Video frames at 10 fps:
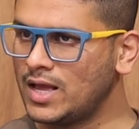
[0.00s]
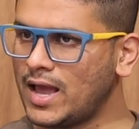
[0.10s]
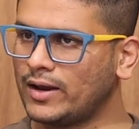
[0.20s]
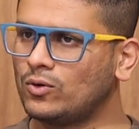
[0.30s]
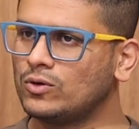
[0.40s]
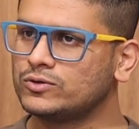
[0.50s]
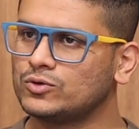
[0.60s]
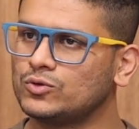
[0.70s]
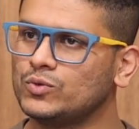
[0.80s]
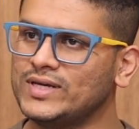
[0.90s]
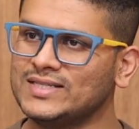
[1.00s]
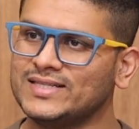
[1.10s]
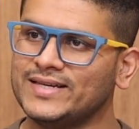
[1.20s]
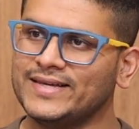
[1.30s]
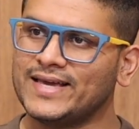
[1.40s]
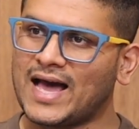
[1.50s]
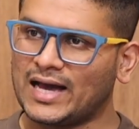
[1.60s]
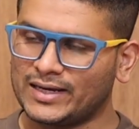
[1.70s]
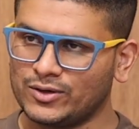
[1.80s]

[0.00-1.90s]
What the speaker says: and also to easily hack